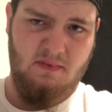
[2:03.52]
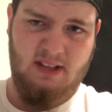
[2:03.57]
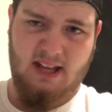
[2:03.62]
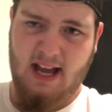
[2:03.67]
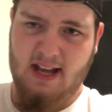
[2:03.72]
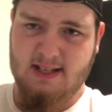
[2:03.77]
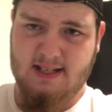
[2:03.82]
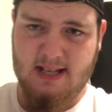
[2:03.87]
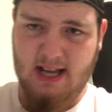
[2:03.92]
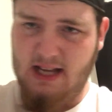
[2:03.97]

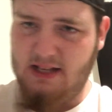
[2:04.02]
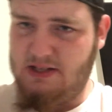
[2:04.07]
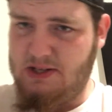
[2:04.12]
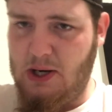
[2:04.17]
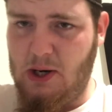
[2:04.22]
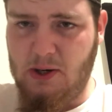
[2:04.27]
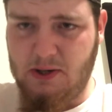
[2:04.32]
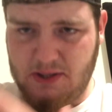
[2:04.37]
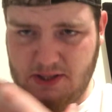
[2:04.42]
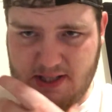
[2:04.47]
Can't stand
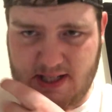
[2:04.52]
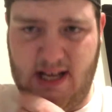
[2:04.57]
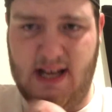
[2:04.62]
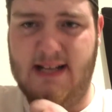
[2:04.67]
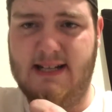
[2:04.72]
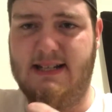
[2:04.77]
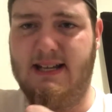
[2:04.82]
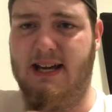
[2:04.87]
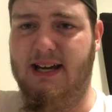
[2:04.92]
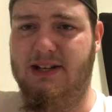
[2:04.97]
Stokers,
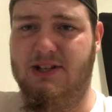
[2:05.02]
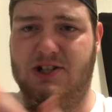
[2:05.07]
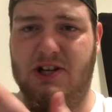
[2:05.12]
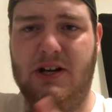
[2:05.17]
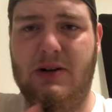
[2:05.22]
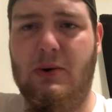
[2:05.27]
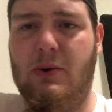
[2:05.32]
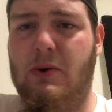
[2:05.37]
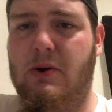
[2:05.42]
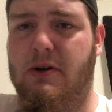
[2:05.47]
can't stand
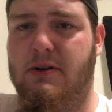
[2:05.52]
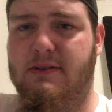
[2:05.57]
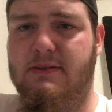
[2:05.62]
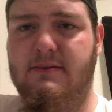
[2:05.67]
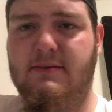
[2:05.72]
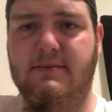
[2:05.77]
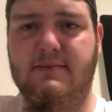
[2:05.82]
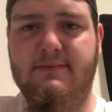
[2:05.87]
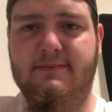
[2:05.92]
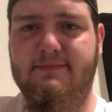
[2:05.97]

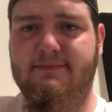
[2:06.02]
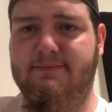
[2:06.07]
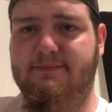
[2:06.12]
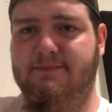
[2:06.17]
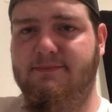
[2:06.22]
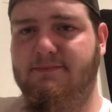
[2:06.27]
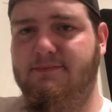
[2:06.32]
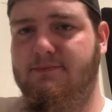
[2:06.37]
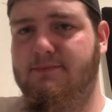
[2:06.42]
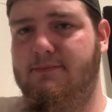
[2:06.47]
Shithorn.
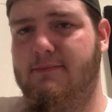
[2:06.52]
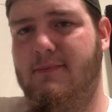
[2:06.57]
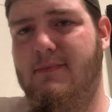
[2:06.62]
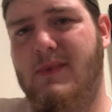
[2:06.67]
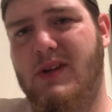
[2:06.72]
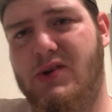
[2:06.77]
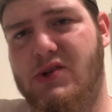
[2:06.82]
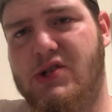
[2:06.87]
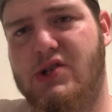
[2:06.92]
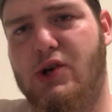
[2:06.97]

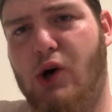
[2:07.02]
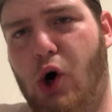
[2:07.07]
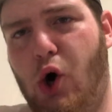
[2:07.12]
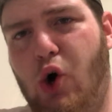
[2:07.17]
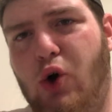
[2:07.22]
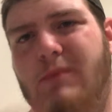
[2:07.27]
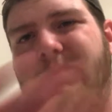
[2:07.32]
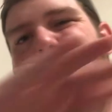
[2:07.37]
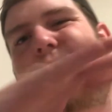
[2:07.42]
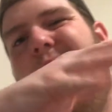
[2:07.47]

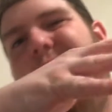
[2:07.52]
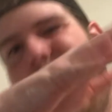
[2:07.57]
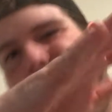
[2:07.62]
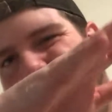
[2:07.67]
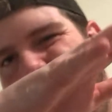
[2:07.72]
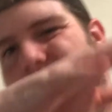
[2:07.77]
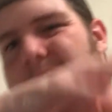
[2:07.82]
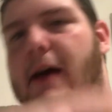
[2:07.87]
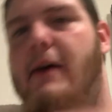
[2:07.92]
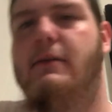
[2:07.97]
Skull,
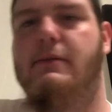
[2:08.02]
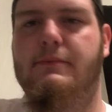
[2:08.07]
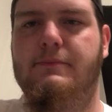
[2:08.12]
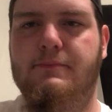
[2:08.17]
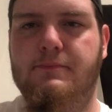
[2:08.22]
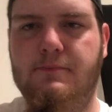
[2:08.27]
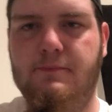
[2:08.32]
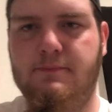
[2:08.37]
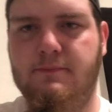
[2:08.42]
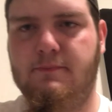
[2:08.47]
eh.
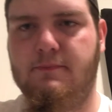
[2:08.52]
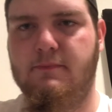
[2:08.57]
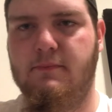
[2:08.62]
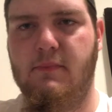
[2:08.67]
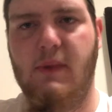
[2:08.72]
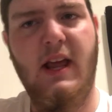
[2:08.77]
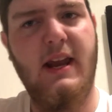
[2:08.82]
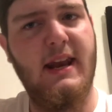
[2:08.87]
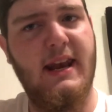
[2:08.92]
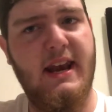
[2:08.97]

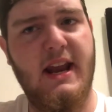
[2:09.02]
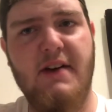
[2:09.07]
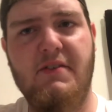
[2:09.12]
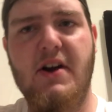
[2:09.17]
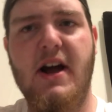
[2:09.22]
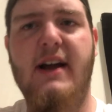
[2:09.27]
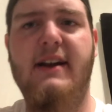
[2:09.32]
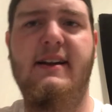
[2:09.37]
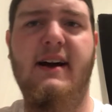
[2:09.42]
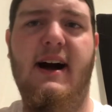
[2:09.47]
Never
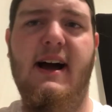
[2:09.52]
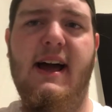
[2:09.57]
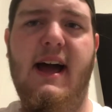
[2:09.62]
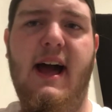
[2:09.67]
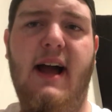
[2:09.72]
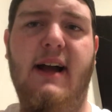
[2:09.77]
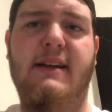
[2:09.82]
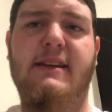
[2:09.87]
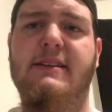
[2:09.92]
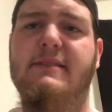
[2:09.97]
had
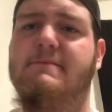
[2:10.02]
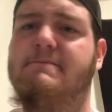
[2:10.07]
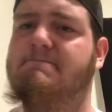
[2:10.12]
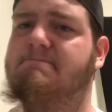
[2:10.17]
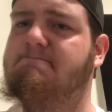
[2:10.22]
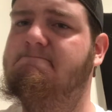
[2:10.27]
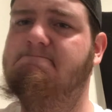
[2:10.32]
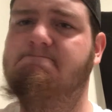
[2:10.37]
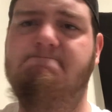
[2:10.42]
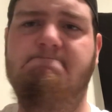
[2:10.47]
kayak,
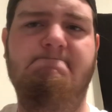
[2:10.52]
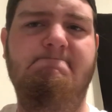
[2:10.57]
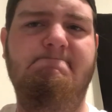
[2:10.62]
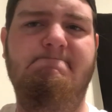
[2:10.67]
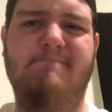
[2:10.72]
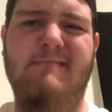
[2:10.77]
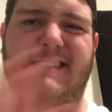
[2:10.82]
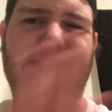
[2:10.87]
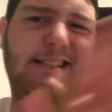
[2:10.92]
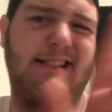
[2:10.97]

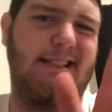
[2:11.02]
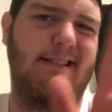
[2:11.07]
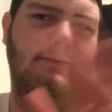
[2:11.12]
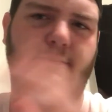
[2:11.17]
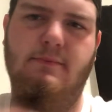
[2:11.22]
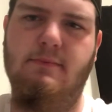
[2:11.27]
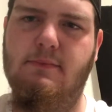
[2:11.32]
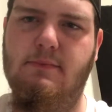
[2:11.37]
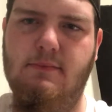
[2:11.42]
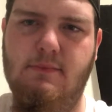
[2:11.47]
and
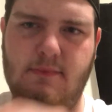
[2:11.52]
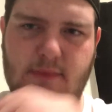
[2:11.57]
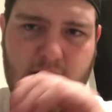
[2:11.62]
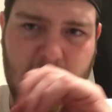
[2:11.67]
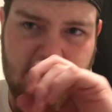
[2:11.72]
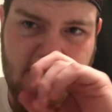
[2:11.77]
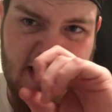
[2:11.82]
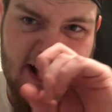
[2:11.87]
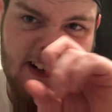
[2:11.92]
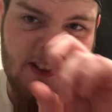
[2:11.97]

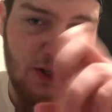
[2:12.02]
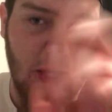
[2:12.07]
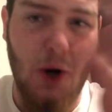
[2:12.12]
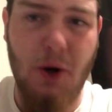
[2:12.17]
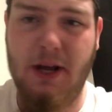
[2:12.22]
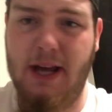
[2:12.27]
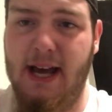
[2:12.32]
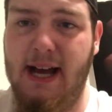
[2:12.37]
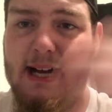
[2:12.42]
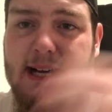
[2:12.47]
I've had
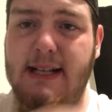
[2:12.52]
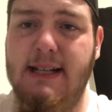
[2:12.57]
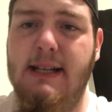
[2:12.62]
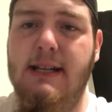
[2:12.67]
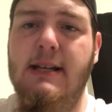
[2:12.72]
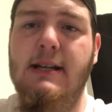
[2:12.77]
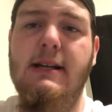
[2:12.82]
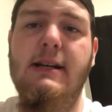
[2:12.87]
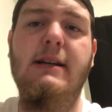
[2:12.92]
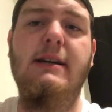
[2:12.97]
Kodiak.
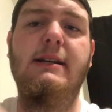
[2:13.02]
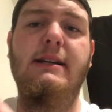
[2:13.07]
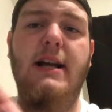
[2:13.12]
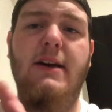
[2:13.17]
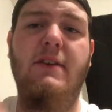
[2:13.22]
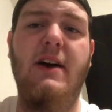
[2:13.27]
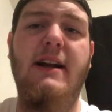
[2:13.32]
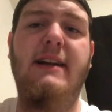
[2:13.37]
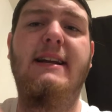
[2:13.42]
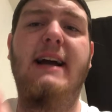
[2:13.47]

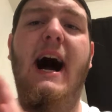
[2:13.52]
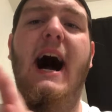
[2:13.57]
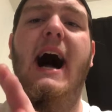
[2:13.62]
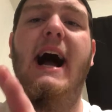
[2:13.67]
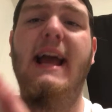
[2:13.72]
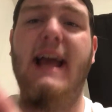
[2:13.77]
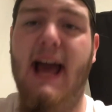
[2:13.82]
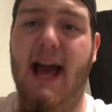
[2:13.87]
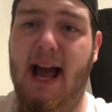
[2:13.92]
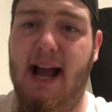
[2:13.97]
Never had
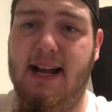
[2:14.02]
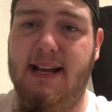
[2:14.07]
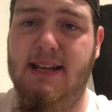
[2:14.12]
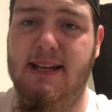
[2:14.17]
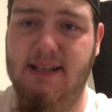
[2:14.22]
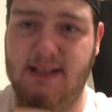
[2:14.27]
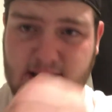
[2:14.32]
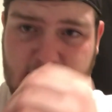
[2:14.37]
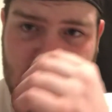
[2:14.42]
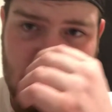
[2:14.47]
kayak,
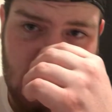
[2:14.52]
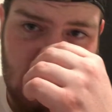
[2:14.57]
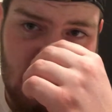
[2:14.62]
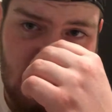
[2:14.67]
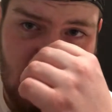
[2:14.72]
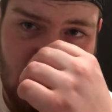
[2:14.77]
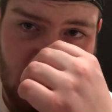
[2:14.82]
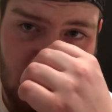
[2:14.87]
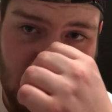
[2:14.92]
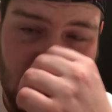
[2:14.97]

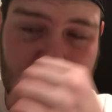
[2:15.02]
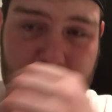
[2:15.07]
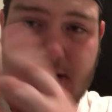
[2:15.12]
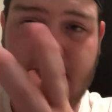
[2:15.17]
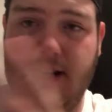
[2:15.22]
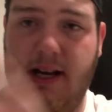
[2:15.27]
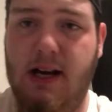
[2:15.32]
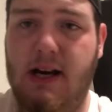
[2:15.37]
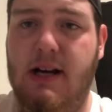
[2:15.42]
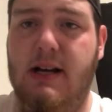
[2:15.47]
which
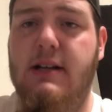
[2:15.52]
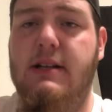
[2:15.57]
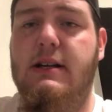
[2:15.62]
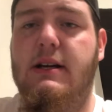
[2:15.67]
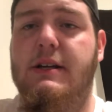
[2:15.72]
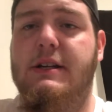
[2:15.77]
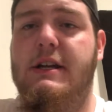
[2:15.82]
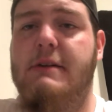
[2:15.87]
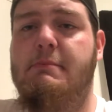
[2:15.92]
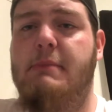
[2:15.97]
is a
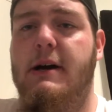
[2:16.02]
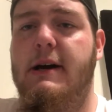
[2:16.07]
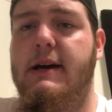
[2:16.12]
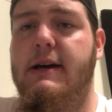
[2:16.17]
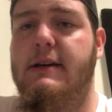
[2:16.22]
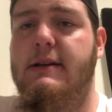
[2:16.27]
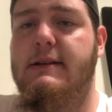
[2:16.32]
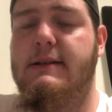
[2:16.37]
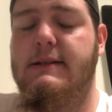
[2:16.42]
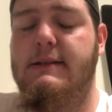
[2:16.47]
dip by